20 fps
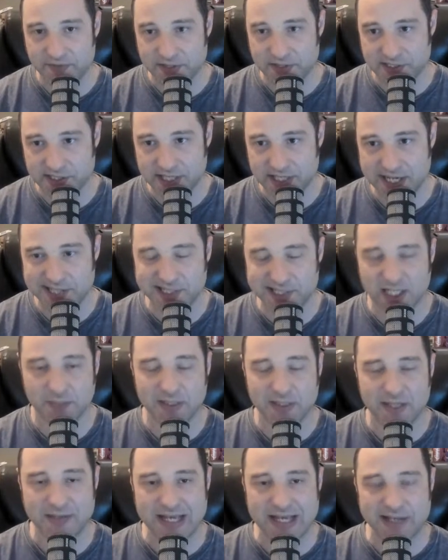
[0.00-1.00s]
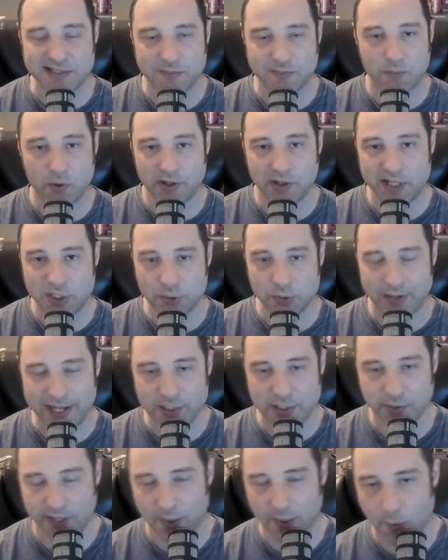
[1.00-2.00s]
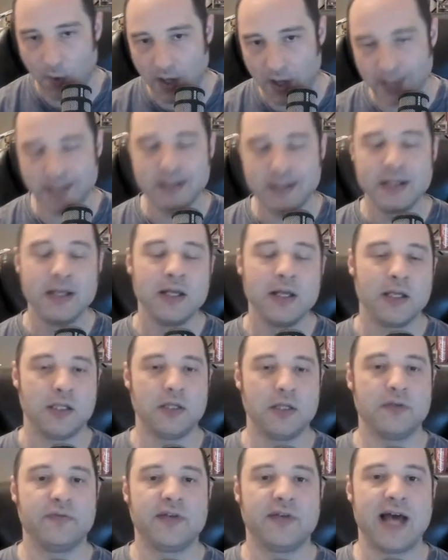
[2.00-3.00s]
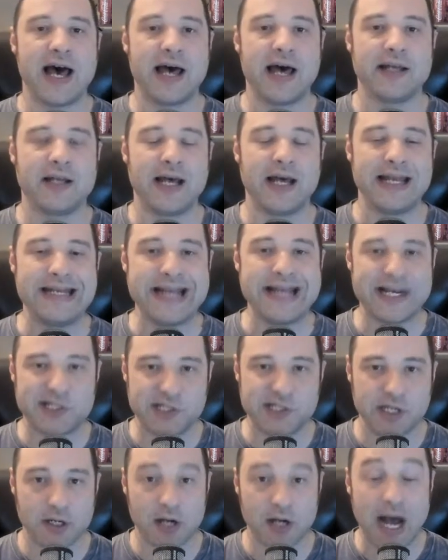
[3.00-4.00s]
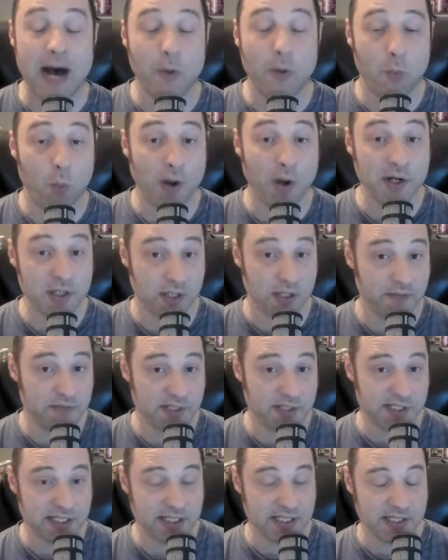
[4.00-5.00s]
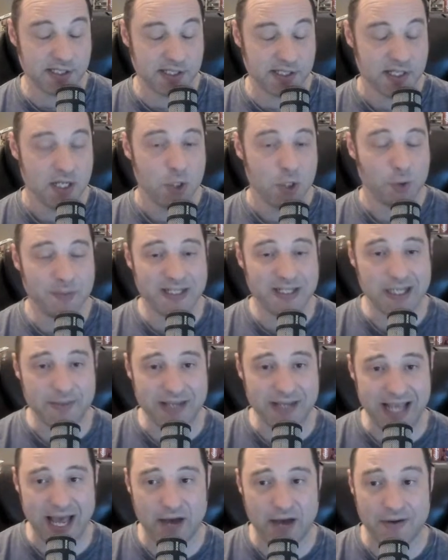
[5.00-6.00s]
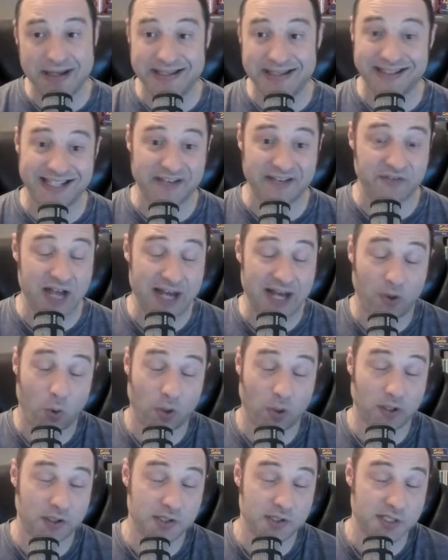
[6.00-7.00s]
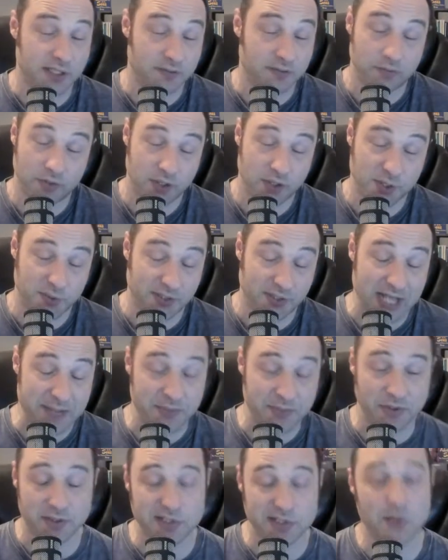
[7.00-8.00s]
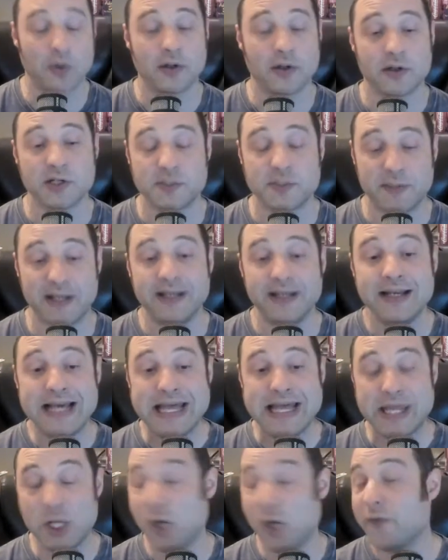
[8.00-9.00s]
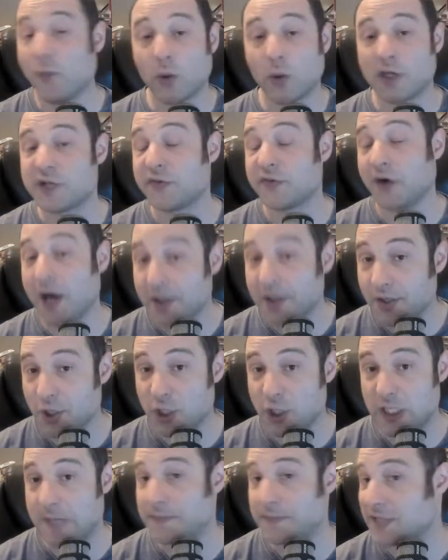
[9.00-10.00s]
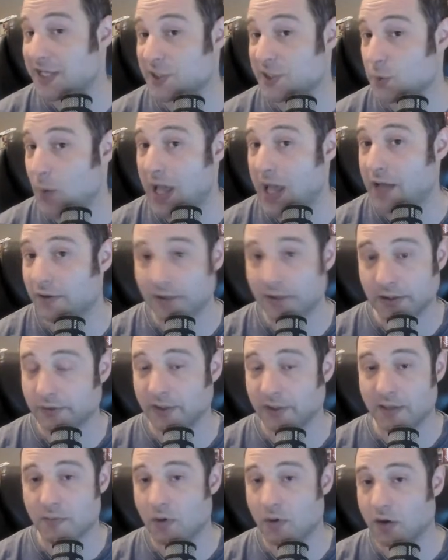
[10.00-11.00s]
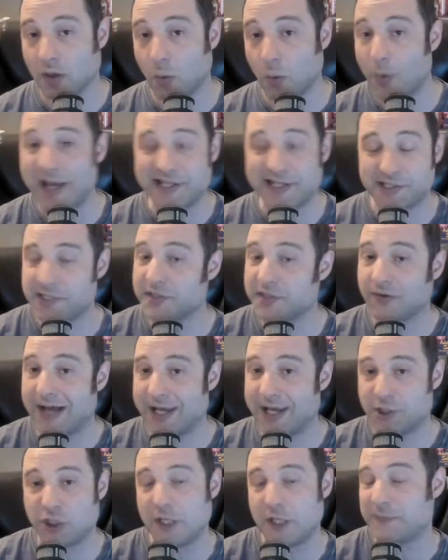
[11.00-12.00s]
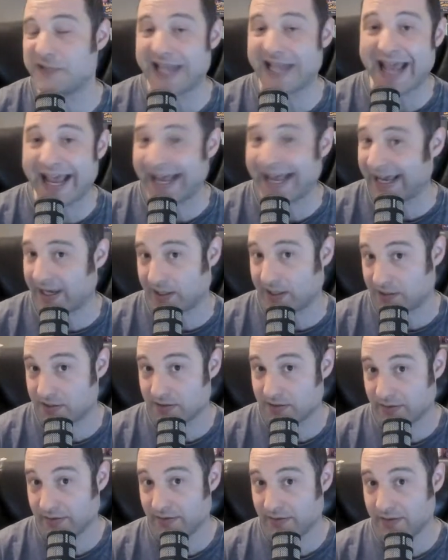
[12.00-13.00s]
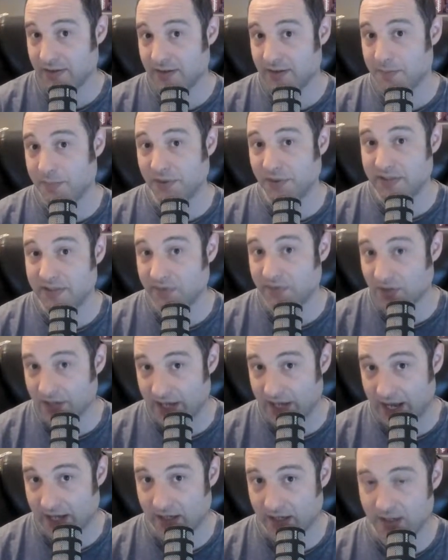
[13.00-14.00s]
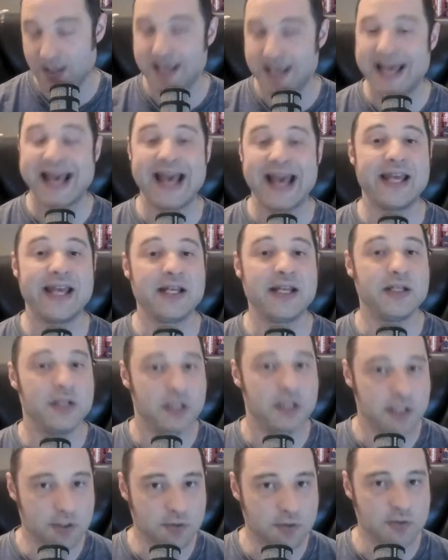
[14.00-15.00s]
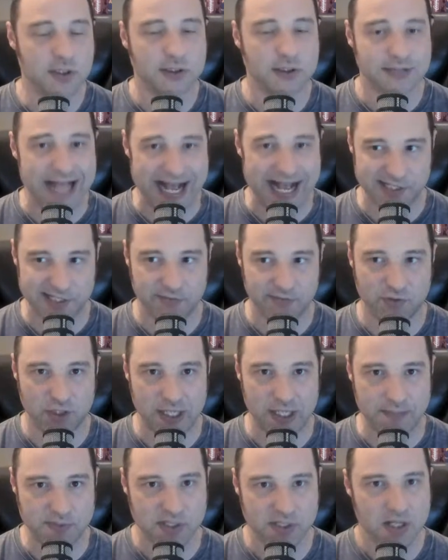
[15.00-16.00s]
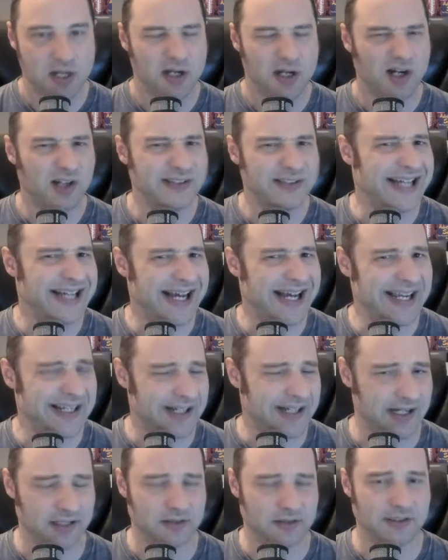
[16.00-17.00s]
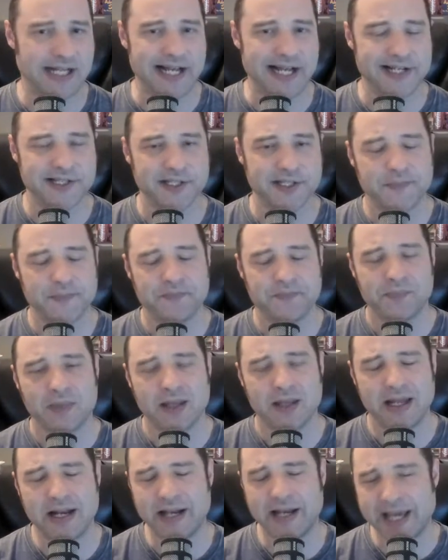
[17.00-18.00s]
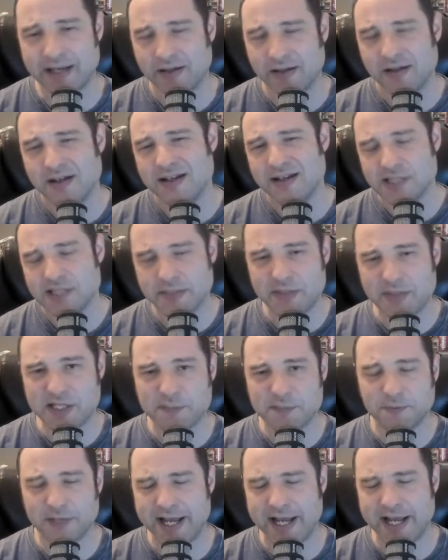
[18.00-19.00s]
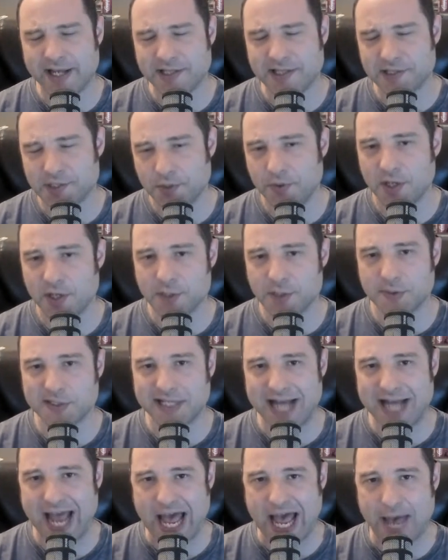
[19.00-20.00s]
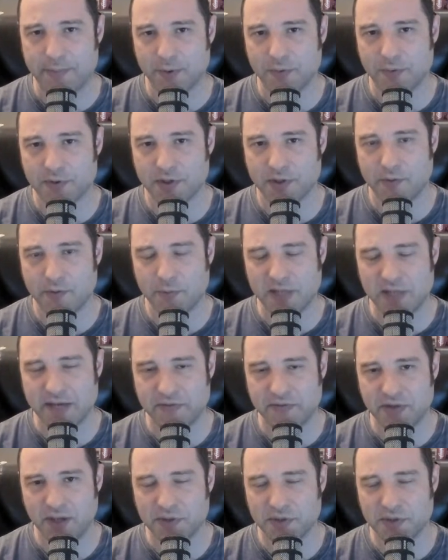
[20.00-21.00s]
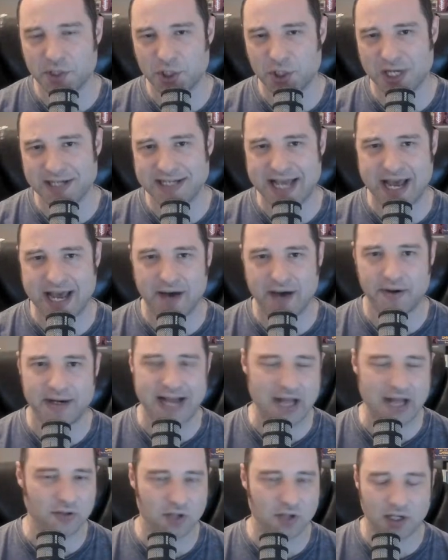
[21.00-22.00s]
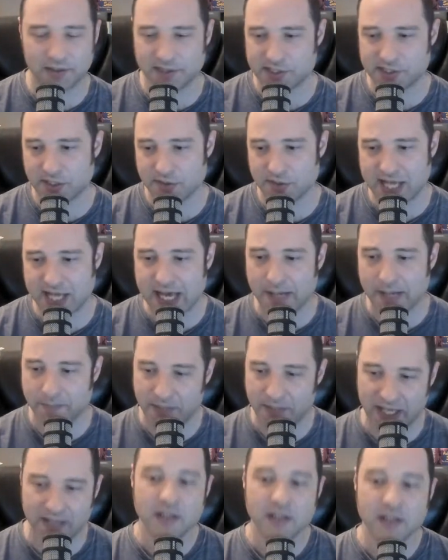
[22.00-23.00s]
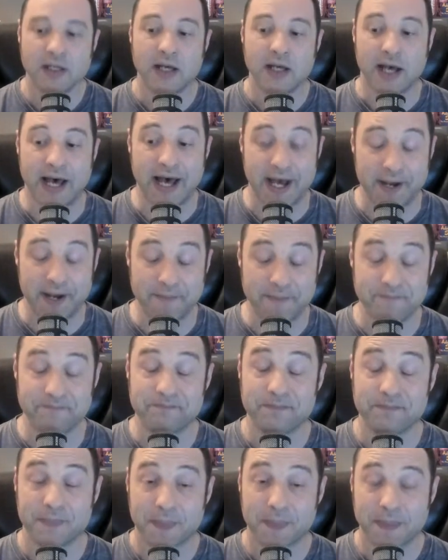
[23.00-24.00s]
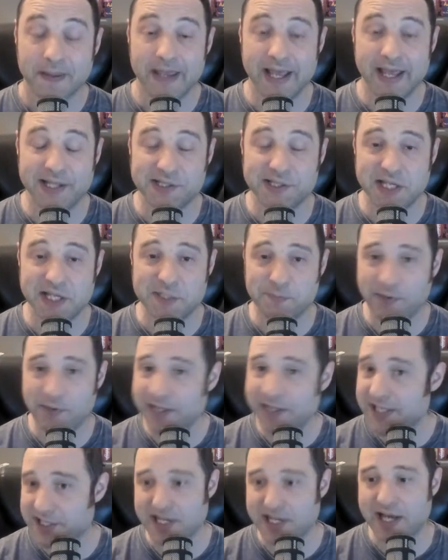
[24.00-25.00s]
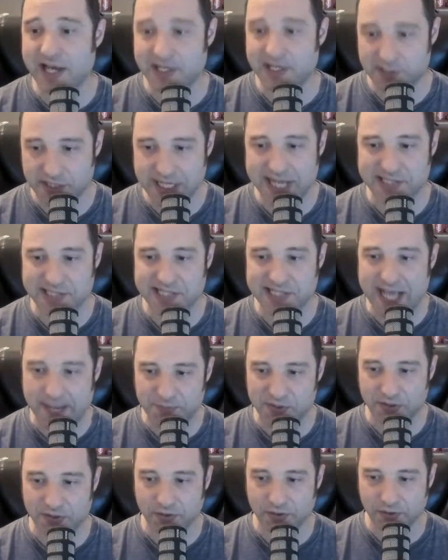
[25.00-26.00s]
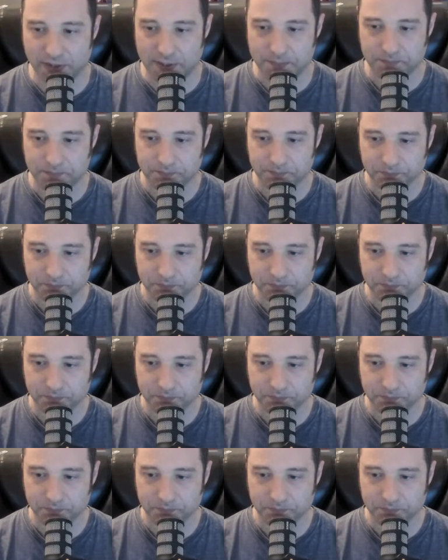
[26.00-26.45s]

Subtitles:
of the Seas. That'll be coming out some point in 2021. You've got next year, A Wonder of the Seas will be coming out. And then they've got orders, and who knows what will happen with those orders. But they do have orders for other ships as well, including more Oasis-class ships and, believe it or not, a new class of ships called the Icon class. And again, some of these plans, who knows what's going to happen with everything with the shutdown and how long this goes on. But it's pretty exciting. So yes, absolutely.